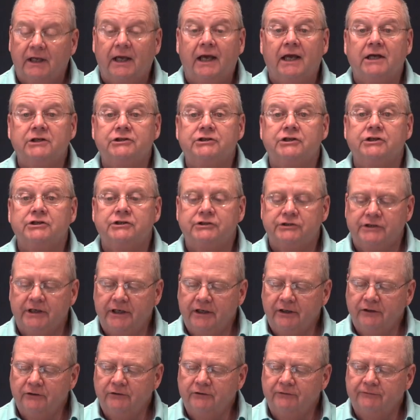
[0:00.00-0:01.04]
As she
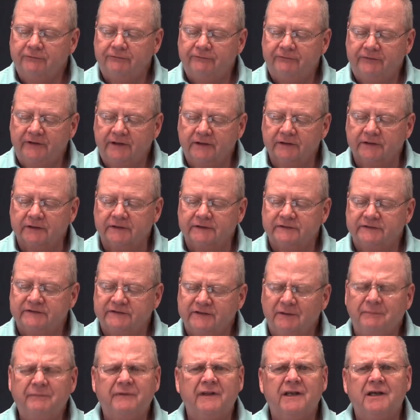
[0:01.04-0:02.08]
shared her feelings,
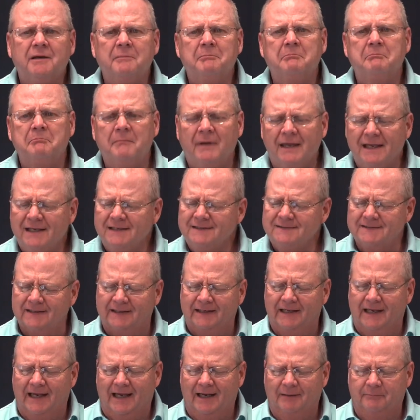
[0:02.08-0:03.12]
something
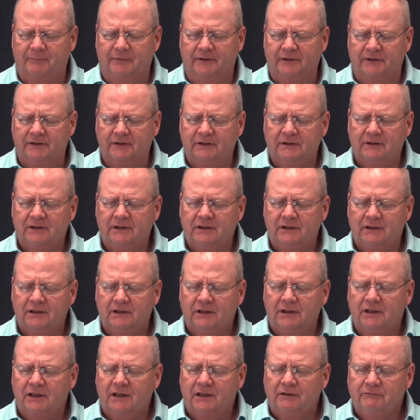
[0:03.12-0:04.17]
amazing happened.
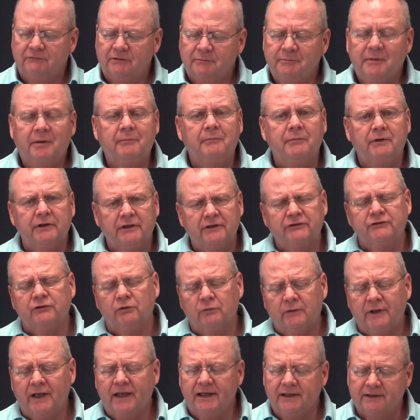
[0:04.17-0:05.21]
Remember, it's
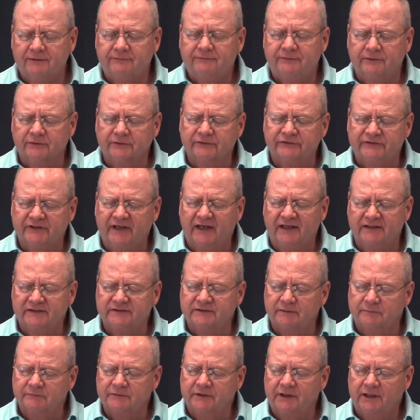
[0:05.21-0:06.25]
okay to feel sad
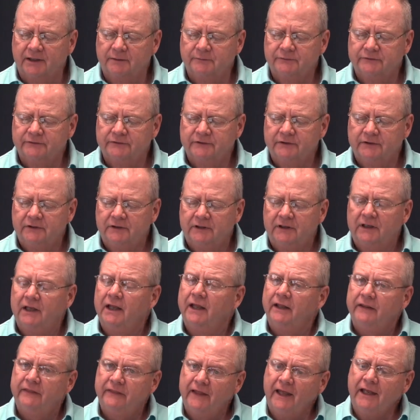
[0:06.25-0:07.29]
sometimes.
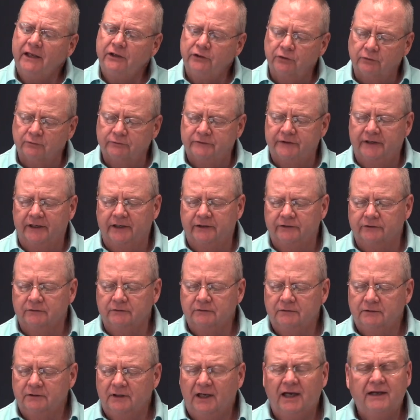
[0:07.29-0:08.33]
"Thank you,
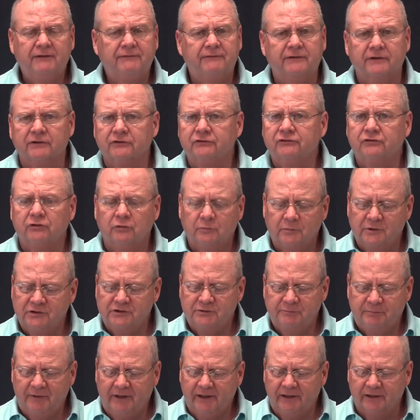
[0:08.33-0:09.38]
Daniel. I feel so
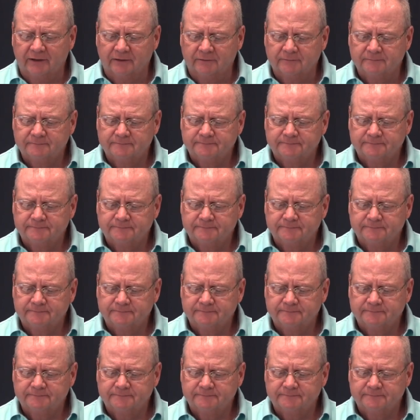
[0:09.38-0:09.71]
much better."